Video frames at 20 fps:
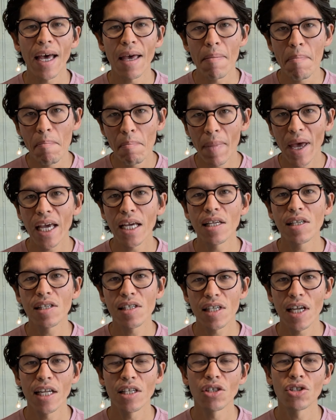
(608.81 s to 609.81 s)
it makes
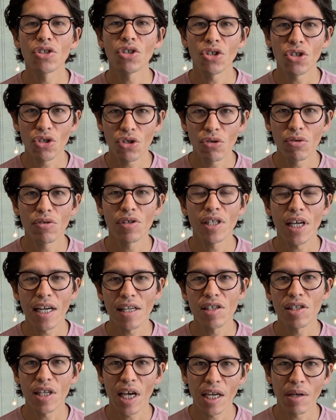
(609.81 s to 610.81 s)
sense to use
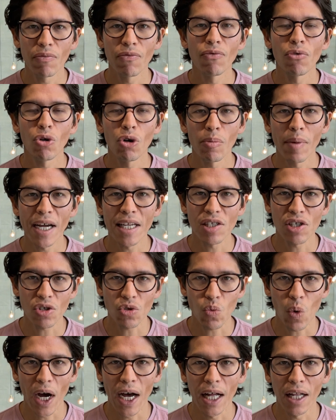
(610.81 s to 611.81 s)
that same format
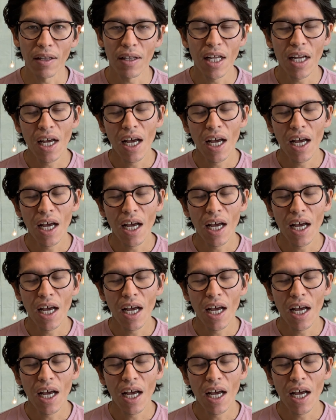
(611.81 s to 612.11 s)
as well.